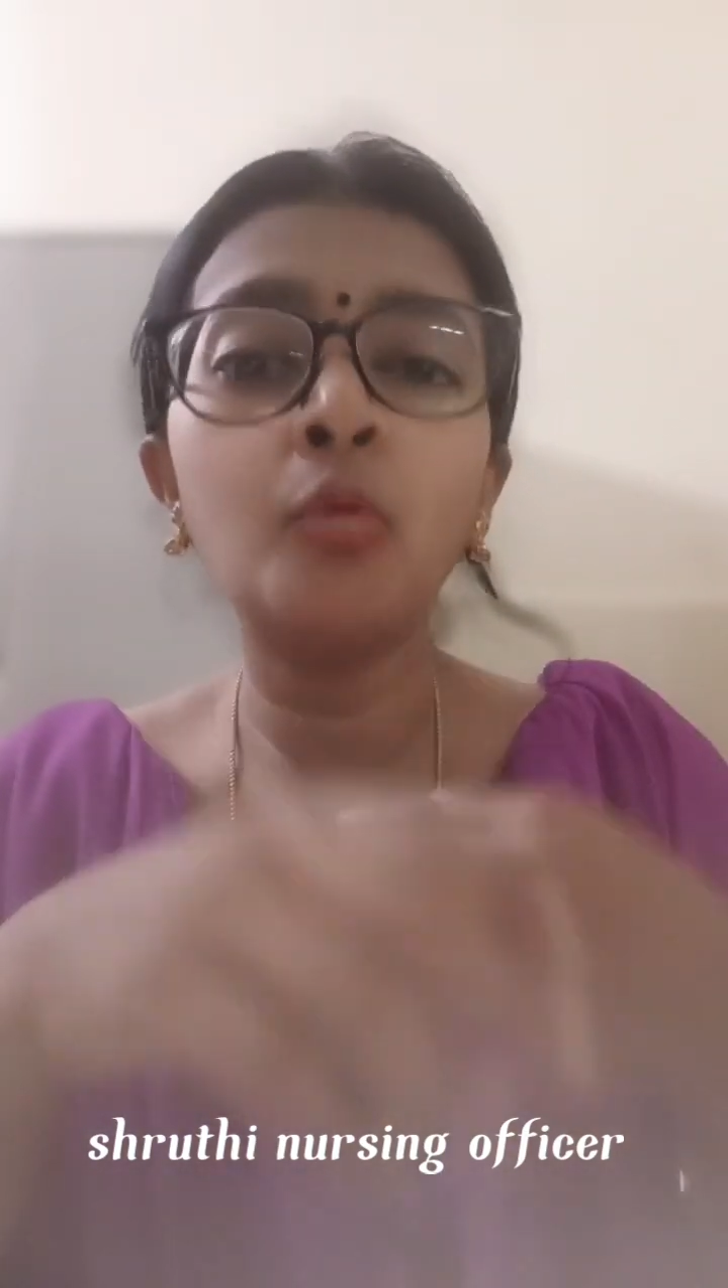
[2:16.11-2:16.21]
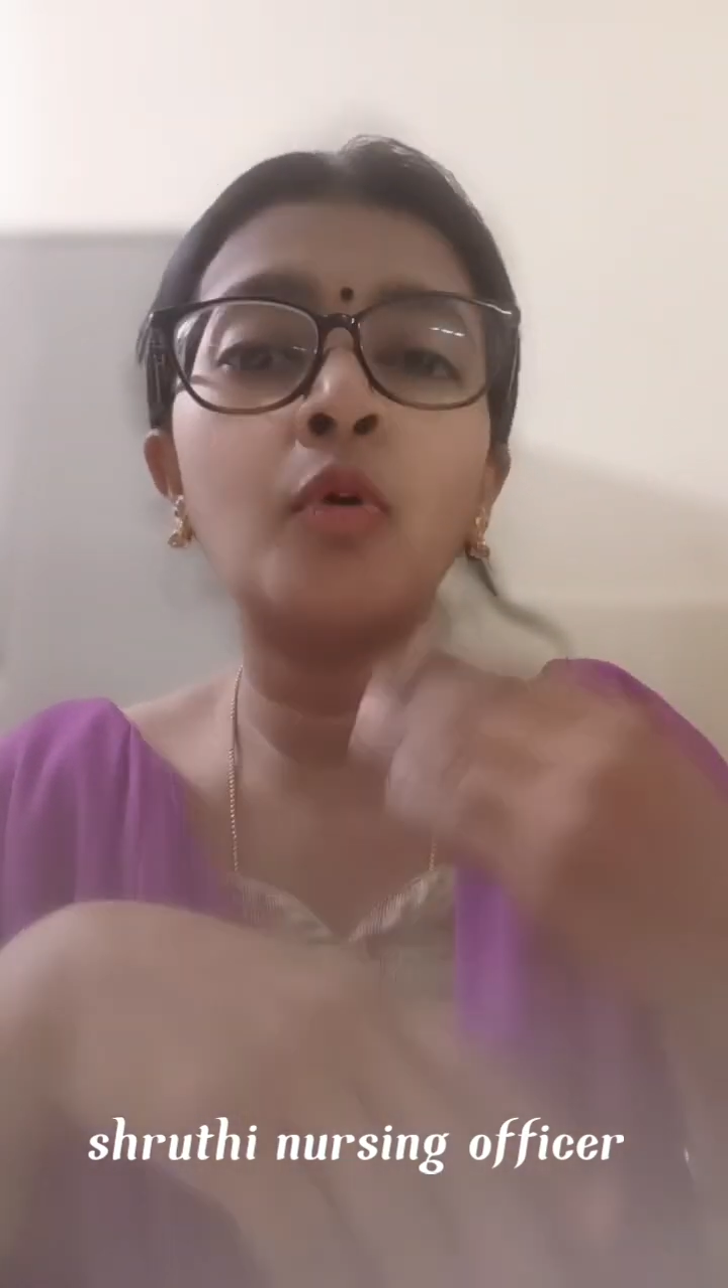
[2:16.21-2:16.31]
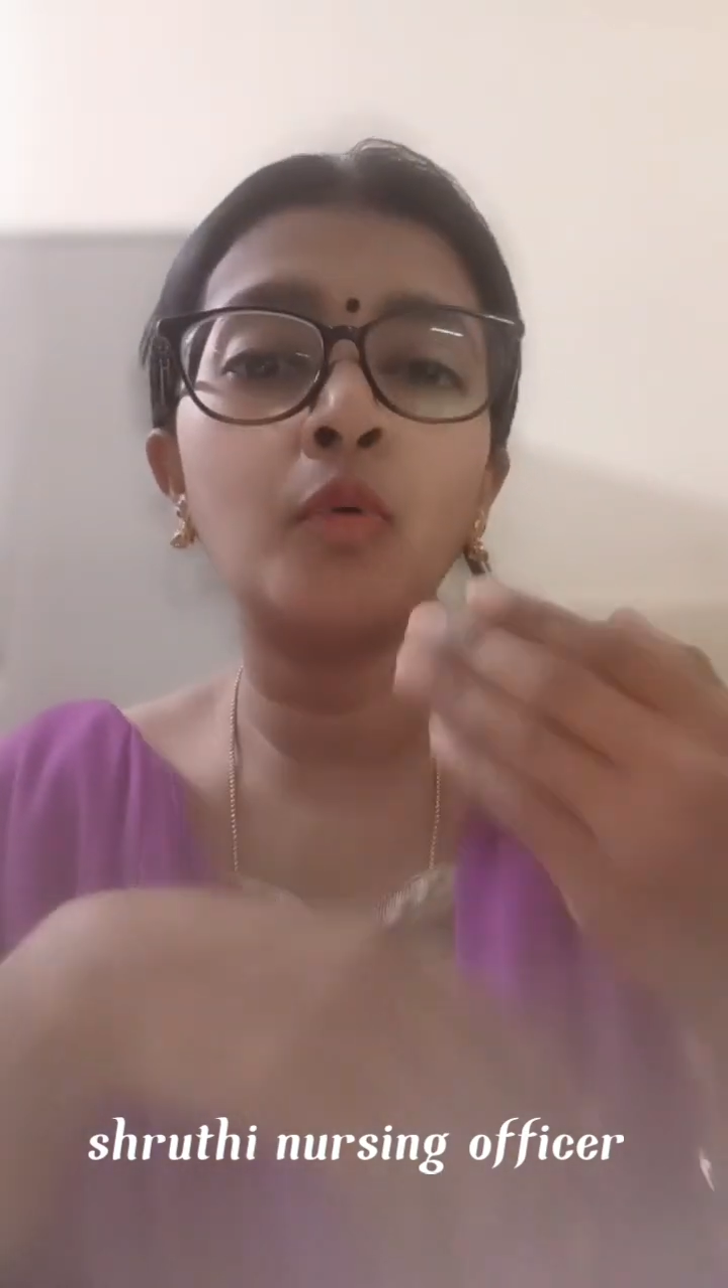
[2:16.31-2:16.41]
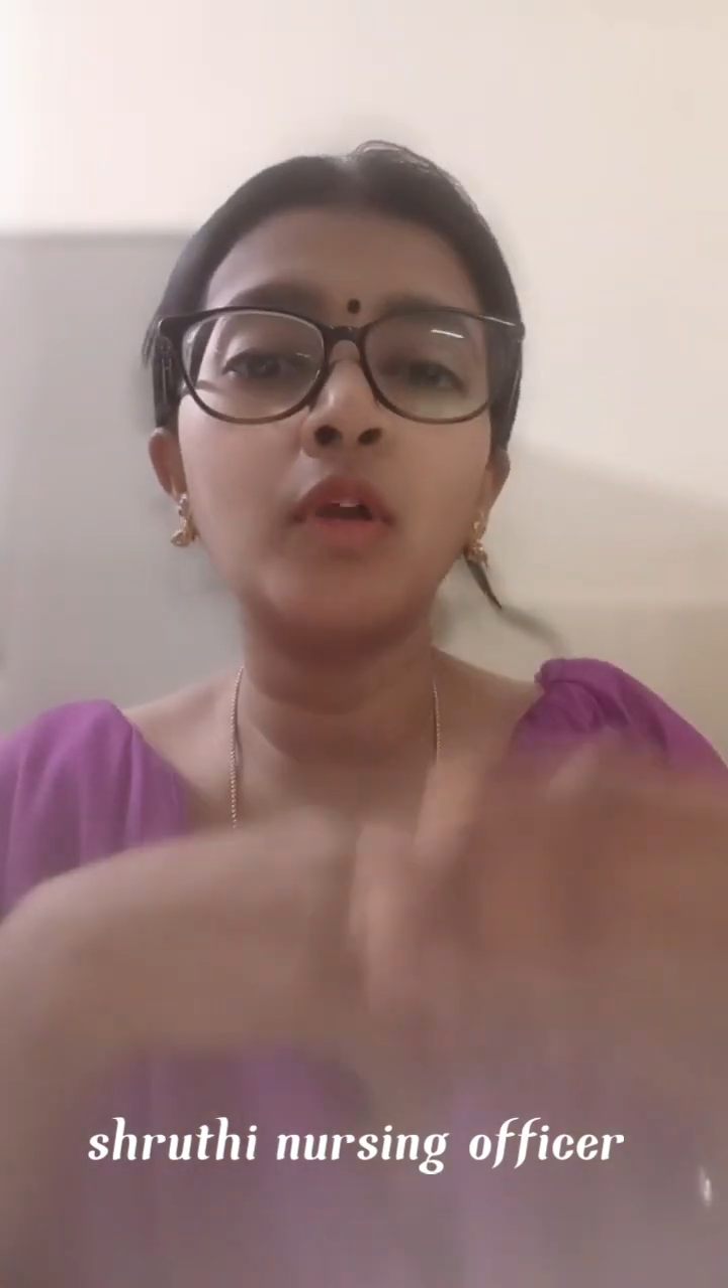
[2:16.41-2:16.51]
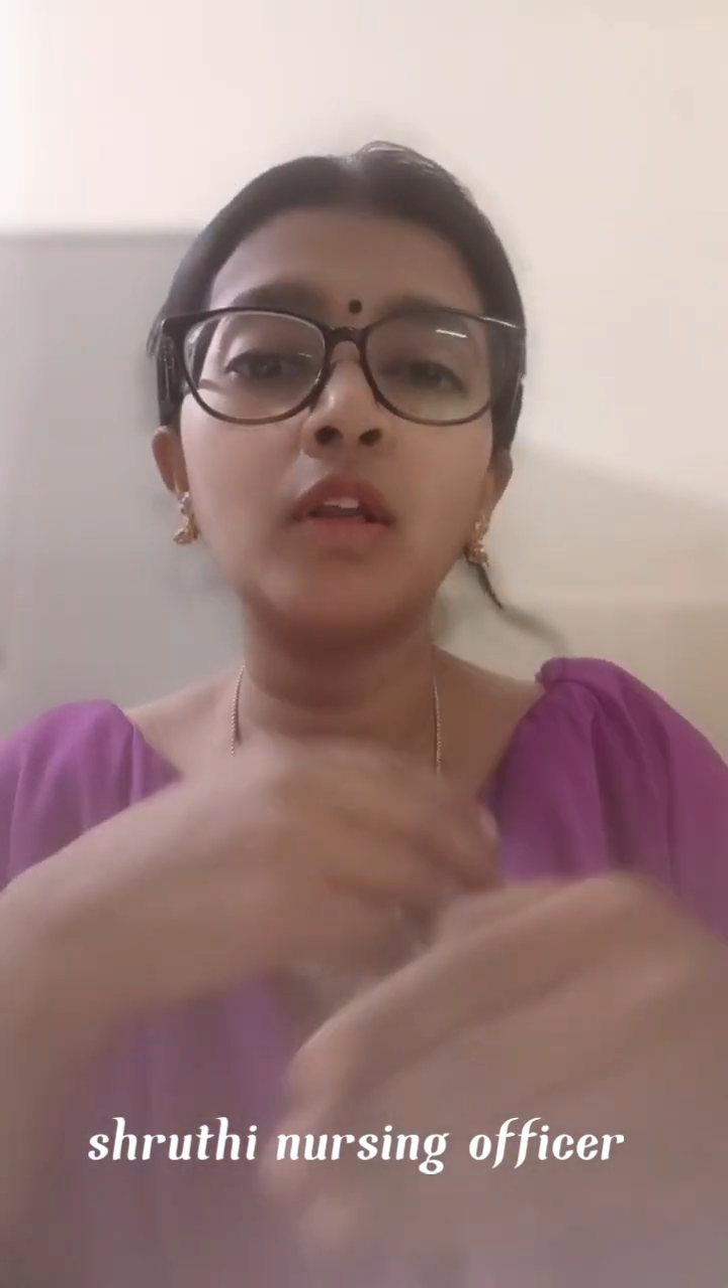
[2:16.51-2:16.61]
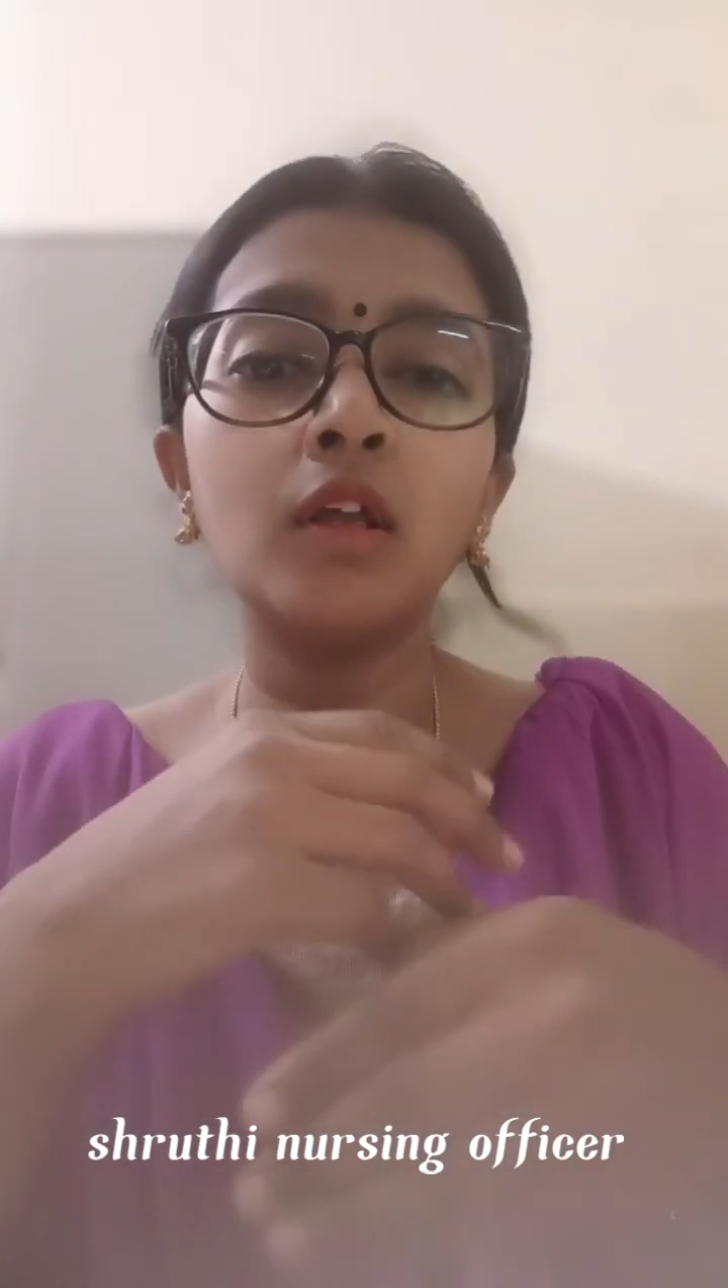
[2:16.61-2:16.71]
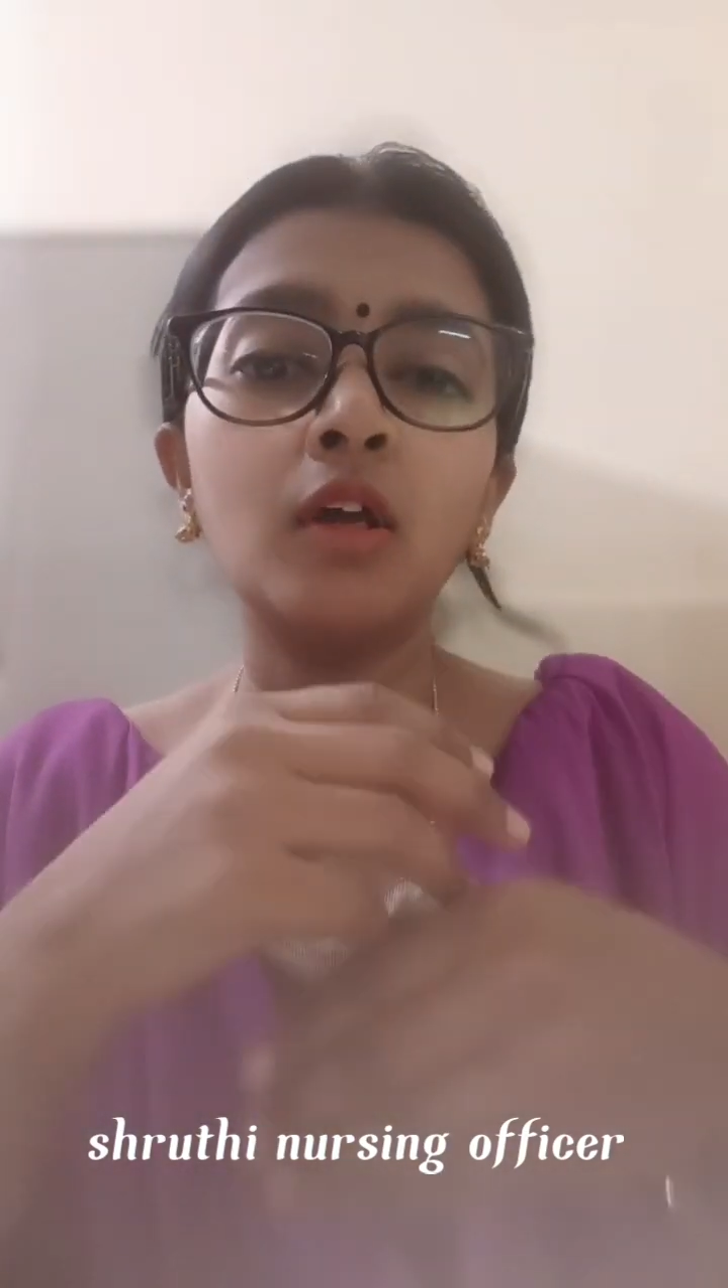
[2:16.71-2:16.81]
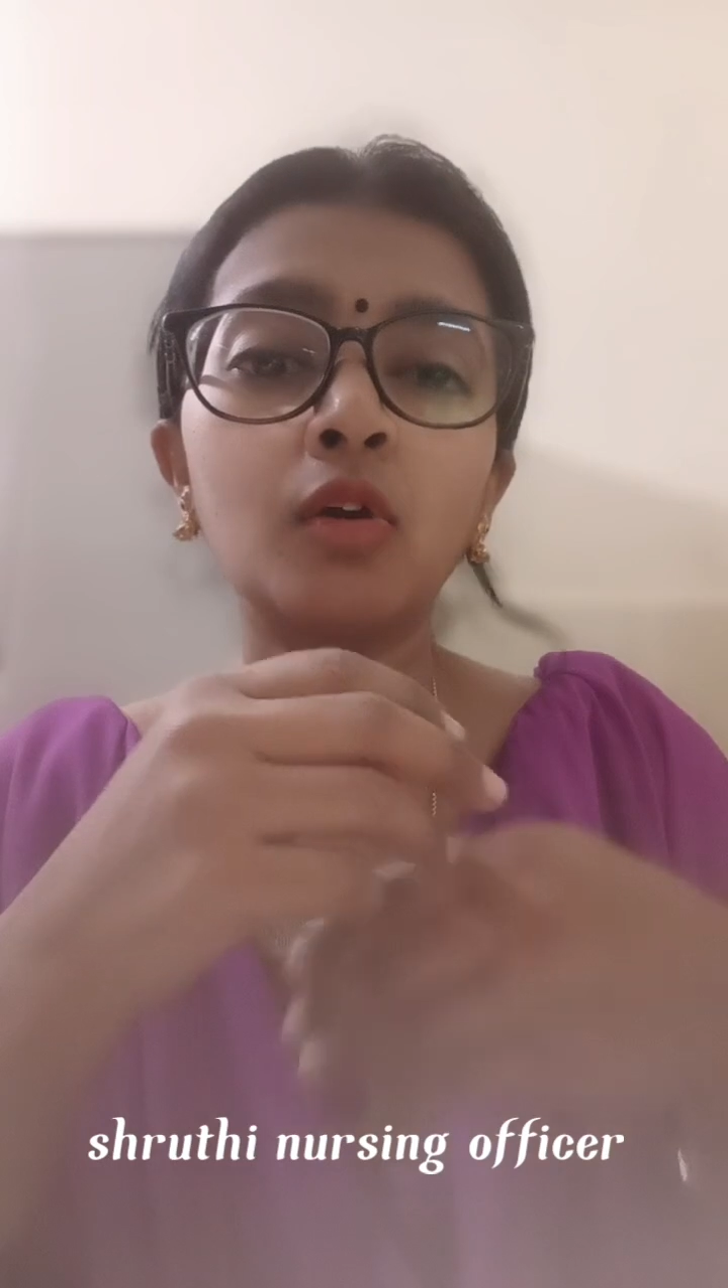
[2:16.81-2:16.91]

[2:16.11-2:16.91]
over